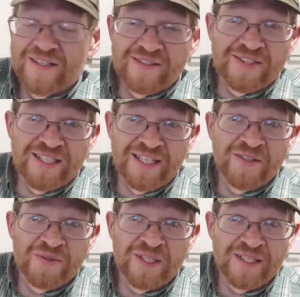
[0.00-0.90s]
Honestly, I
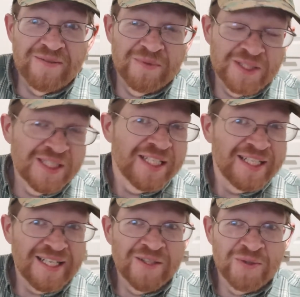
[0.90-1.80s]
don't like, once
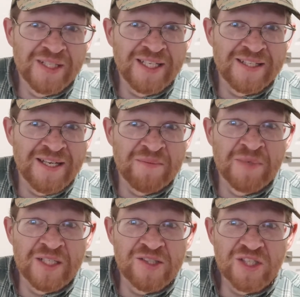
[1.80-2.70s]
again, I don't like that
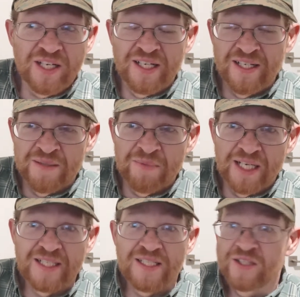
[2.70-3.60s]
much.
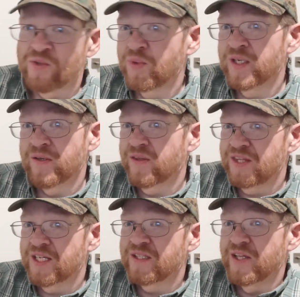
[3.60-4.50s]
Um, I tend to wear
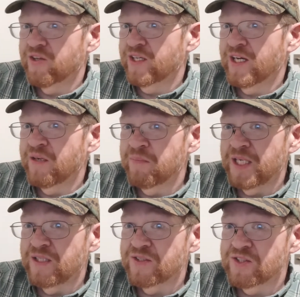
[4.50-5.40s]
thick leather gun
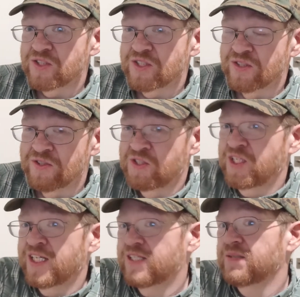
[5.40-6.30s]
belts that are
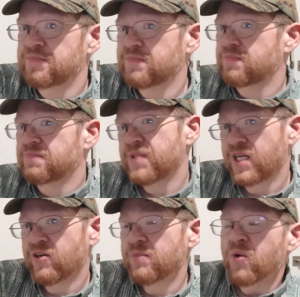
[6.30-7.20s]
designed to
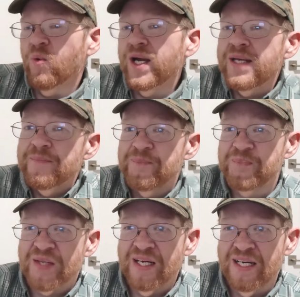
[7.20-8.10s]
carry more weight.
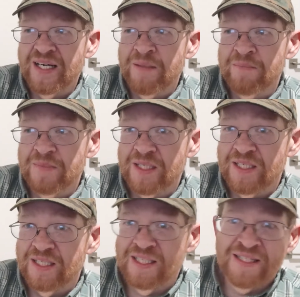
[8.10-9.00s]
Um,
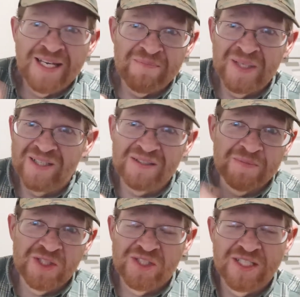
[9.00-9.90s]
and that belt
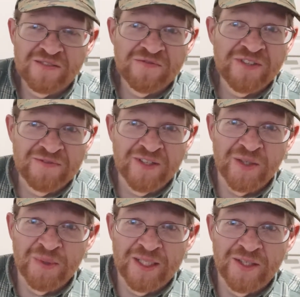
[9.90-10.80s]
clip just doesn't fit
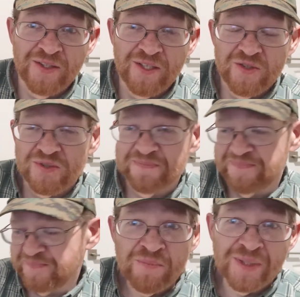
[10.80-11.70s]
very well on those.
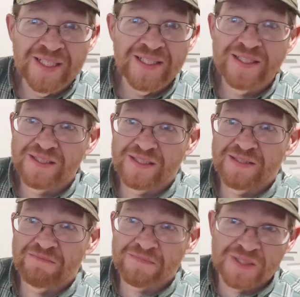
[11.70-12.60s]
But
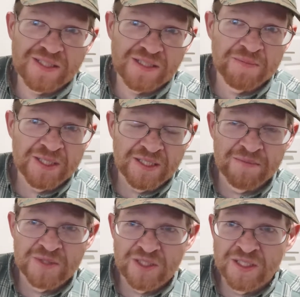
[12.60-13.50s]
it's it's something that
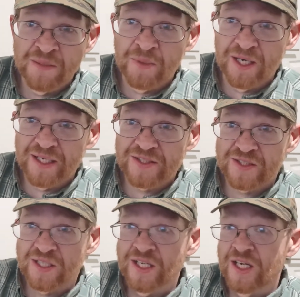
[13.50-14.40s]
comes in the box.
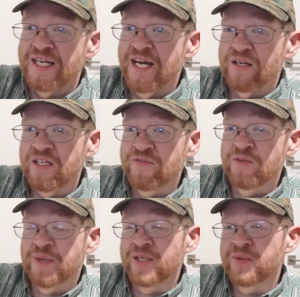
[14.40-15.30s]
Now, if
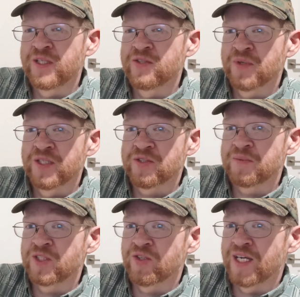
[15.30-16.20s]
you buy one of these radios,
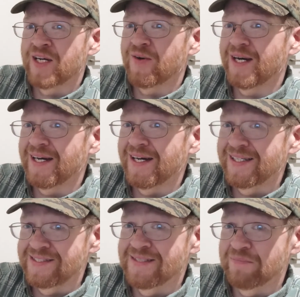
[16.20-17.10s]
let me show you how
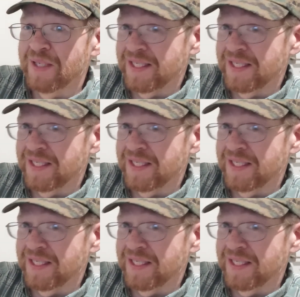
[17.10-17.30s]
I set